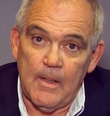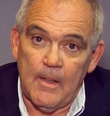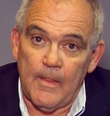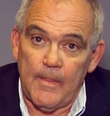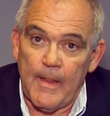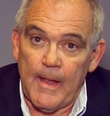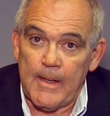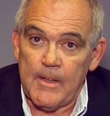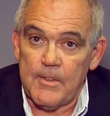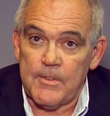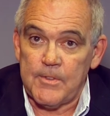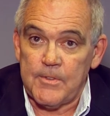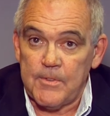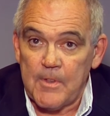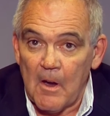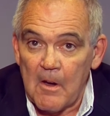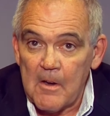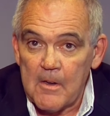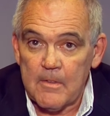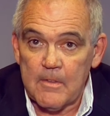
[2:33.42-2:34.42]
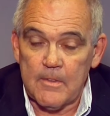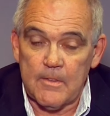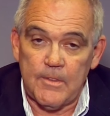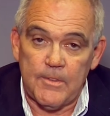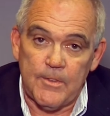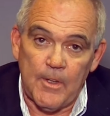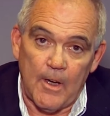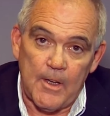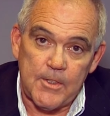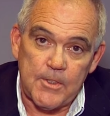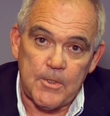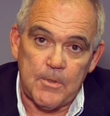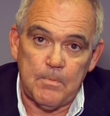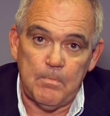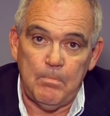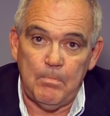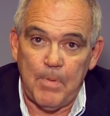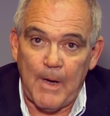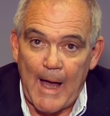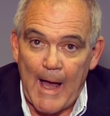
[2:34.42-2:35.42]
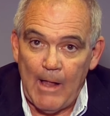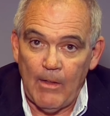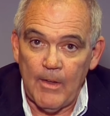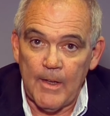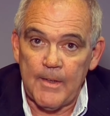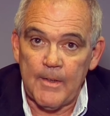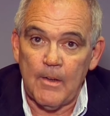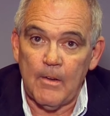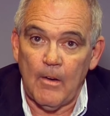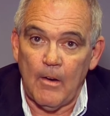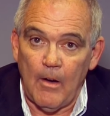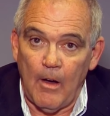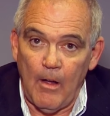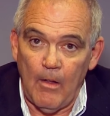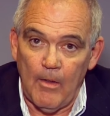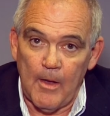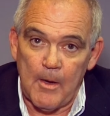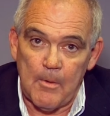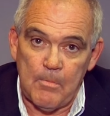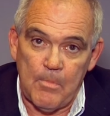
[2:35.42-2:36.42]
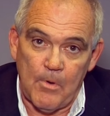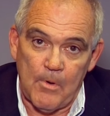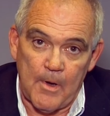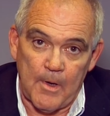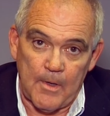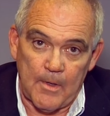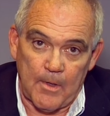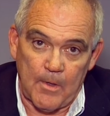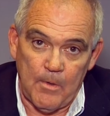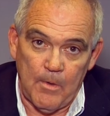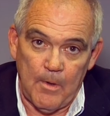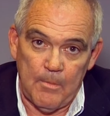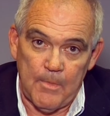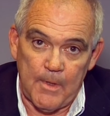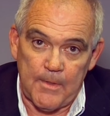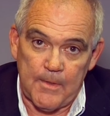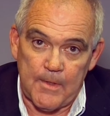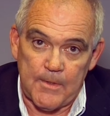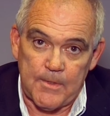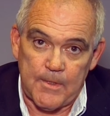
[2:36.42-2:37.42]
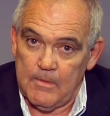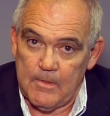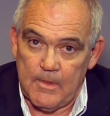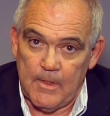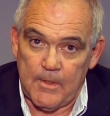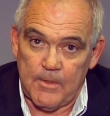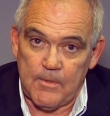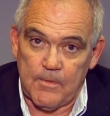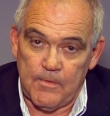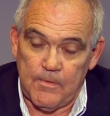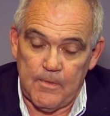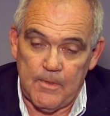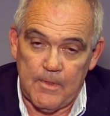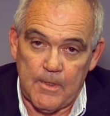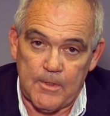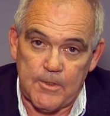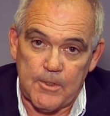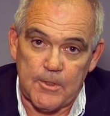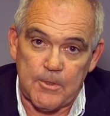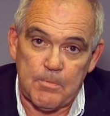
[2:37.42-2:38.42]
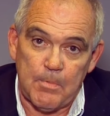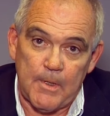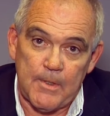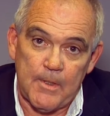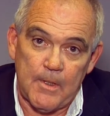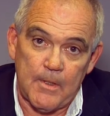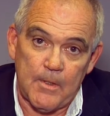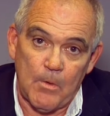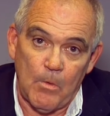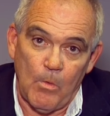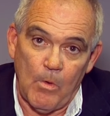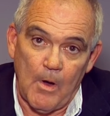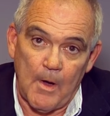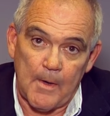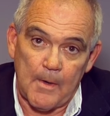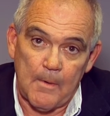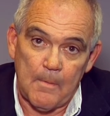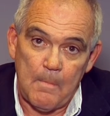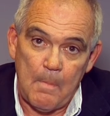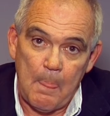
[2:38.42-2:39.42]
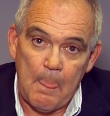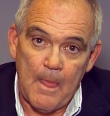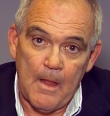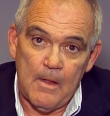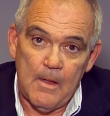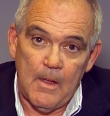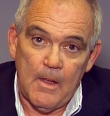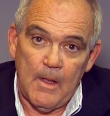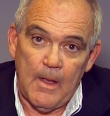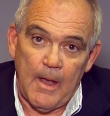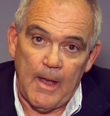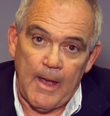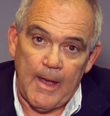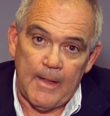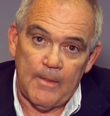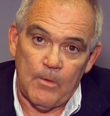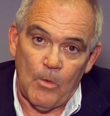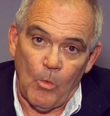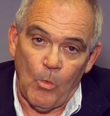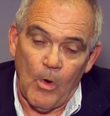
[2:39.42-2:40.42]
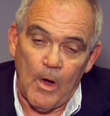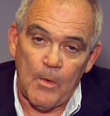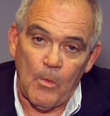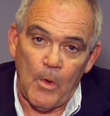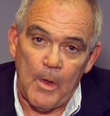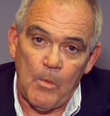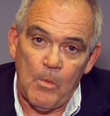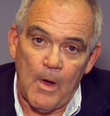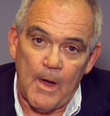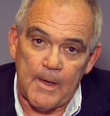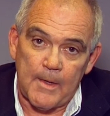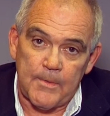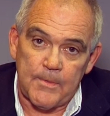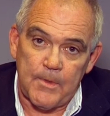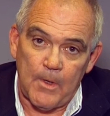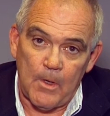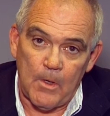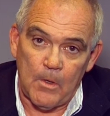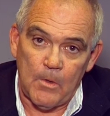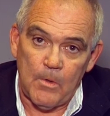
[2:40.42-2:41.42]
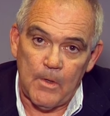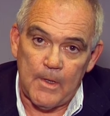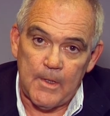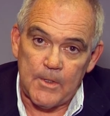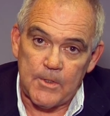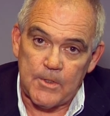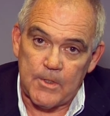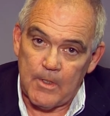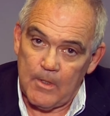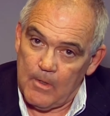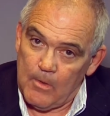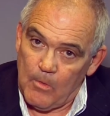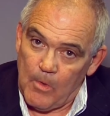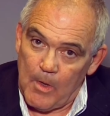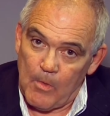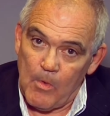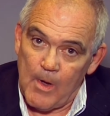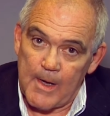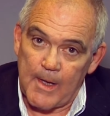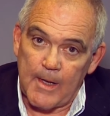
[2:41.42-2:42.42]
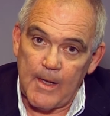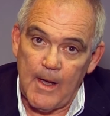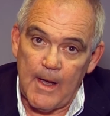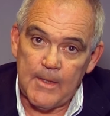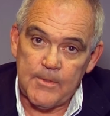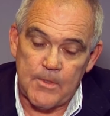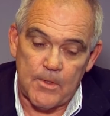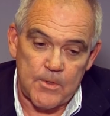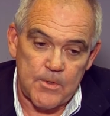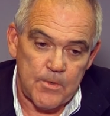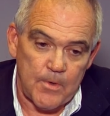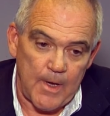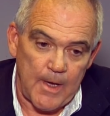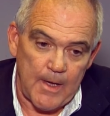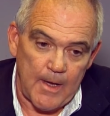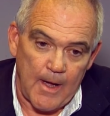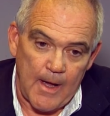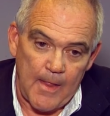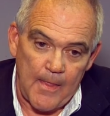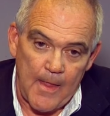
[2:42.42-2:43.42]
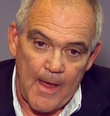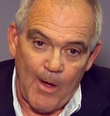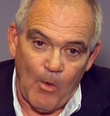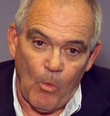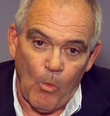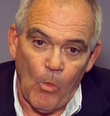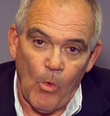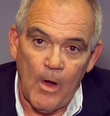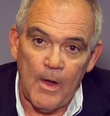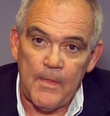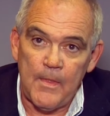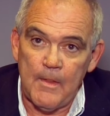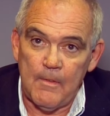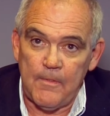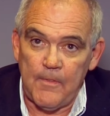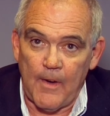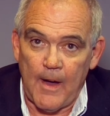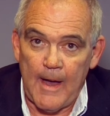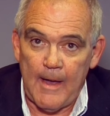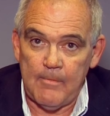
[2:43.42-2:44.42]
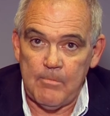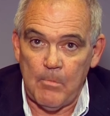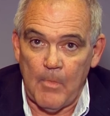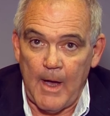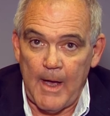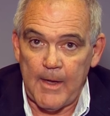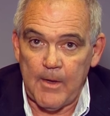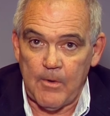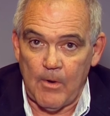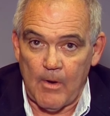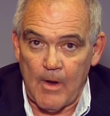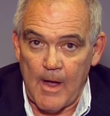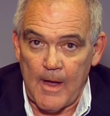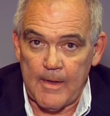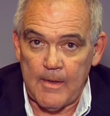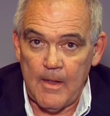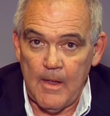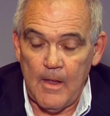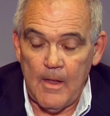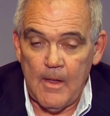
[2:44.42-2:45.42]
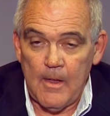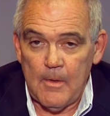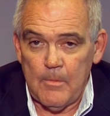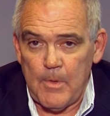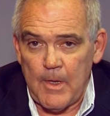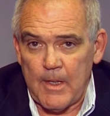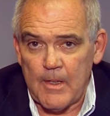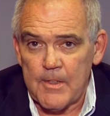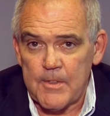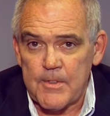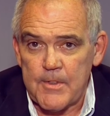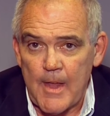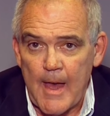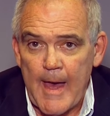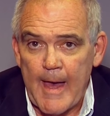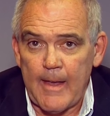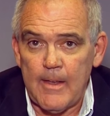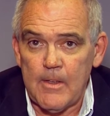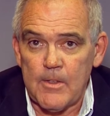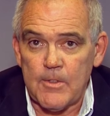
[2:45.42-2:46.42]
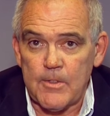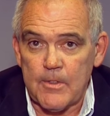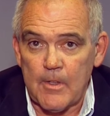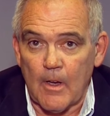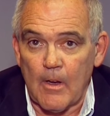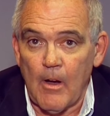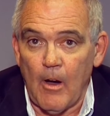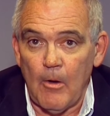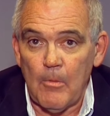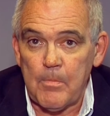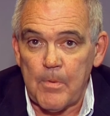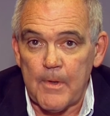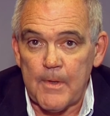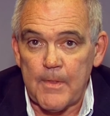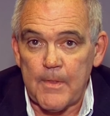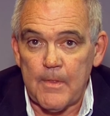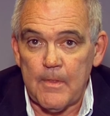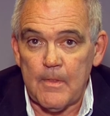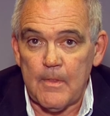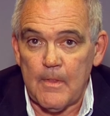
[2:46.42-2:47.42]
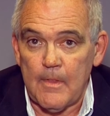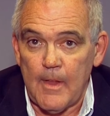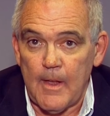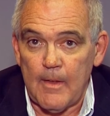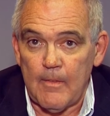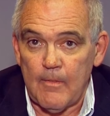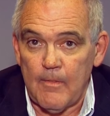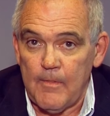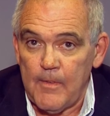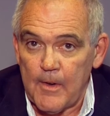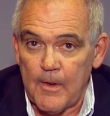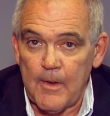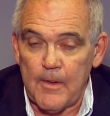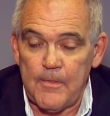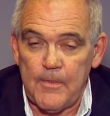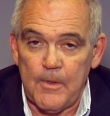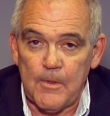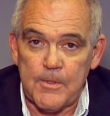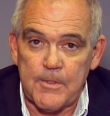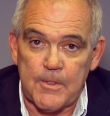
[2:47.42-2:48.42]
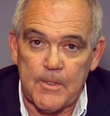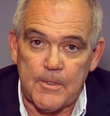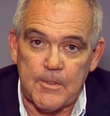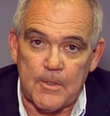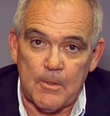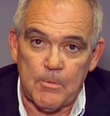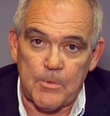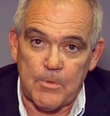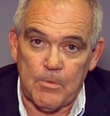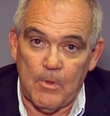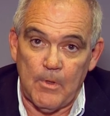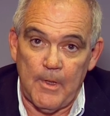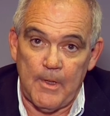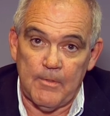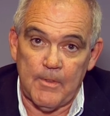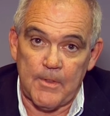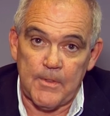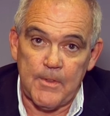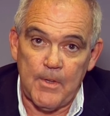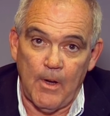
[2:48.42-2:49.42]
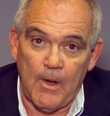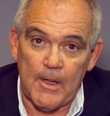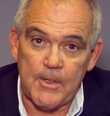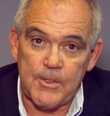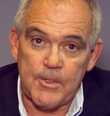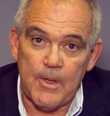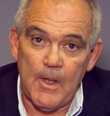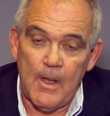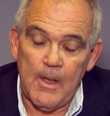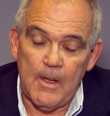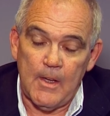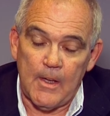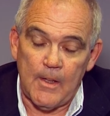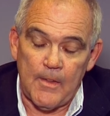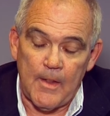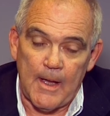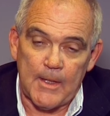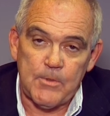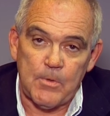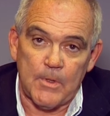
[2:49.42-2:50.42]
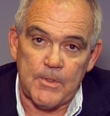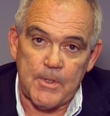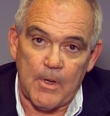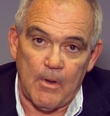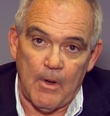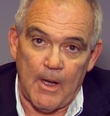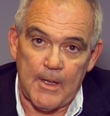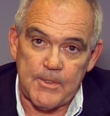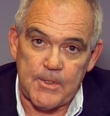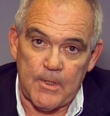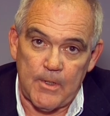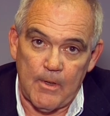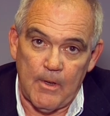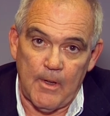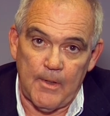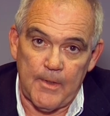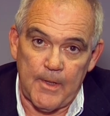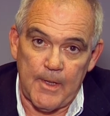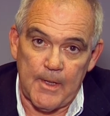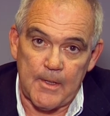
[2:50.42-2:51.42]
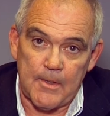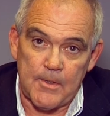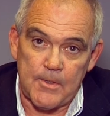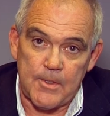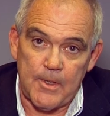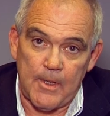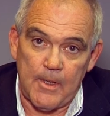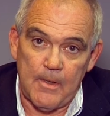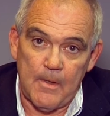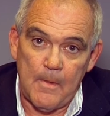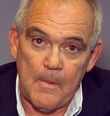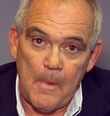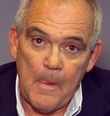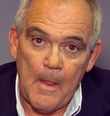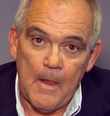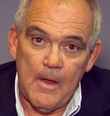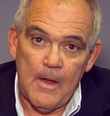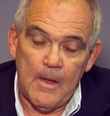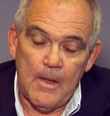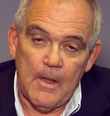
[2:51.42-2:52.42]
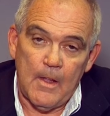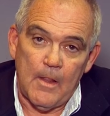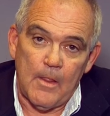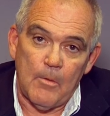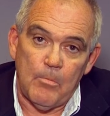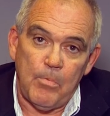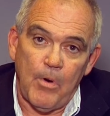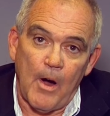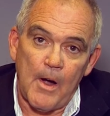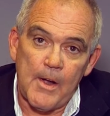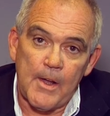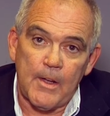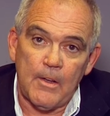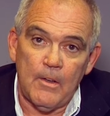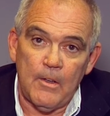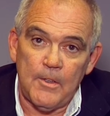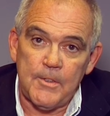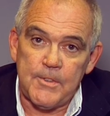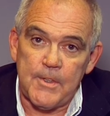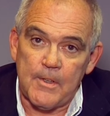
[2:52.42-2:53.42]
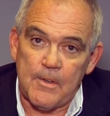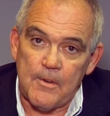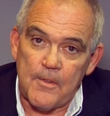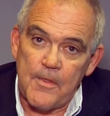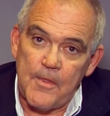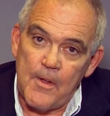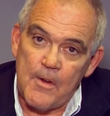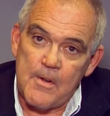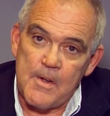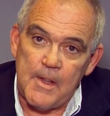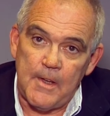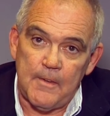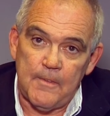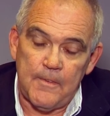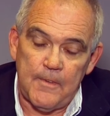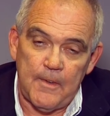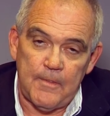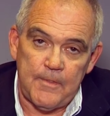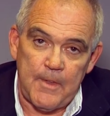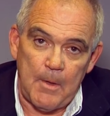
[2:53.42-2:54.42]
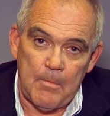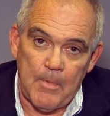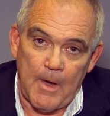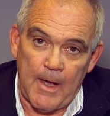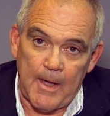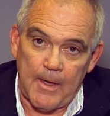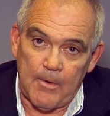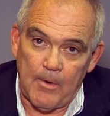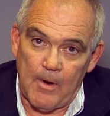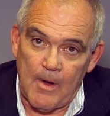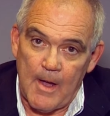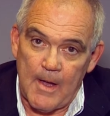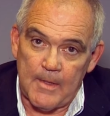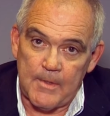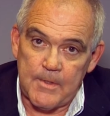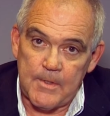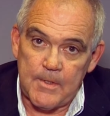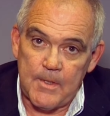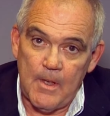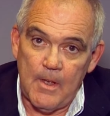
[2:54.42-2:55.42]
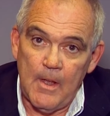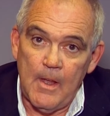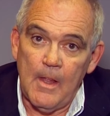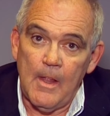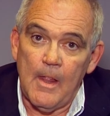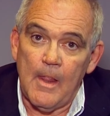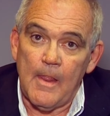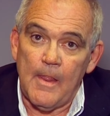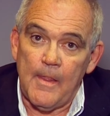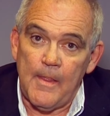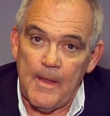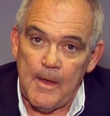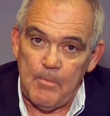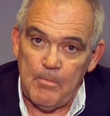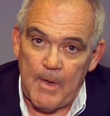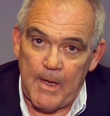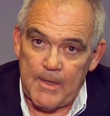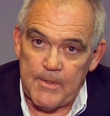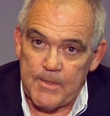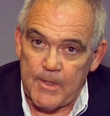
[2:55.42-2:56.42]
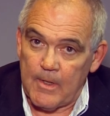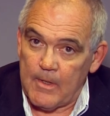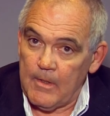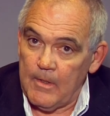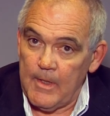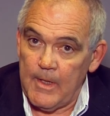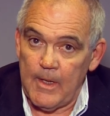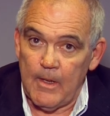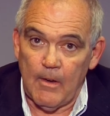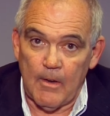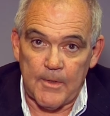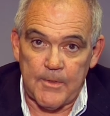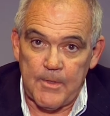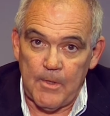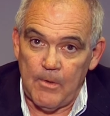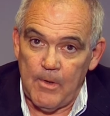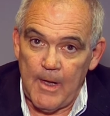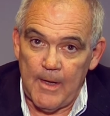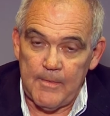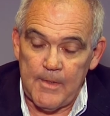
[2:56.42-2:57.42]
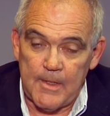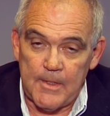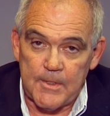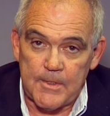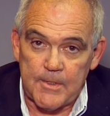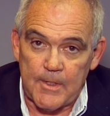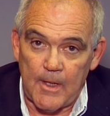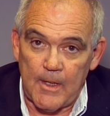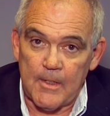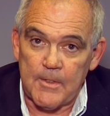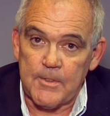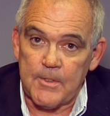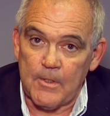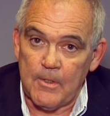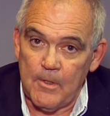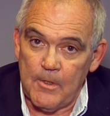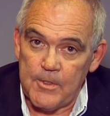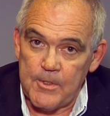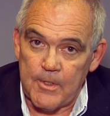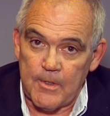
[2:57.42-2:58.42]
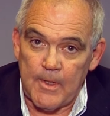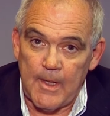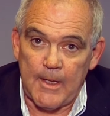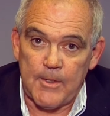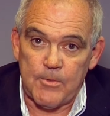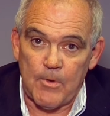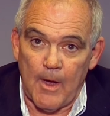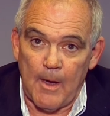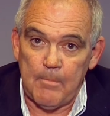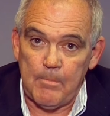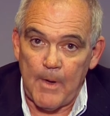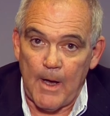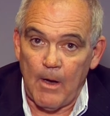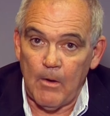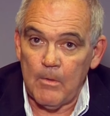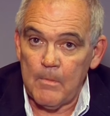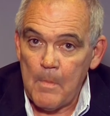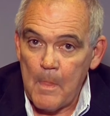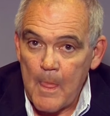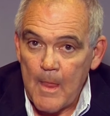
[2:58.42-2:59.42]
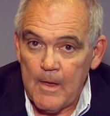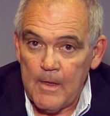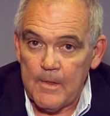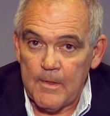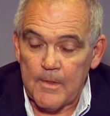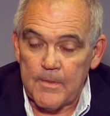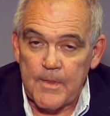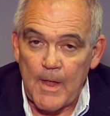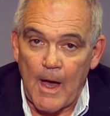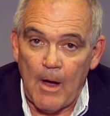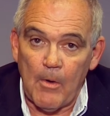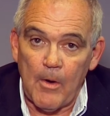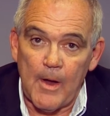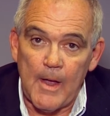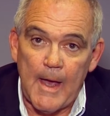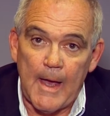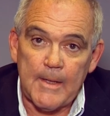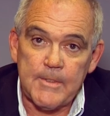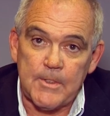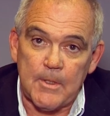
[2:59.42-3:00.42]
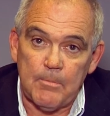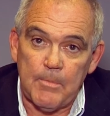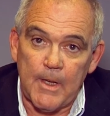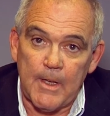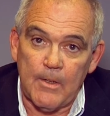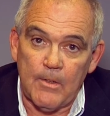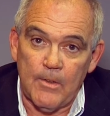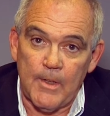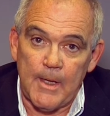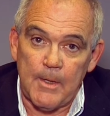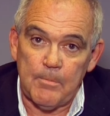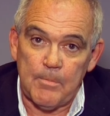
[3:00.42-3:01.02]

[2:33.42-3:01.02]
That is dirt, dust, pollen, all airborne particulate that's suspended in the water. And what we want to do is we want to concentrate on that 1 to 5 micron, because that is the culprit that very few systems will even touch, and that's what's costing you all the energy. The particles that are 30 to 50 microns, they basically are too heavy to stay in solution. They drop out. The tower has to be cleaned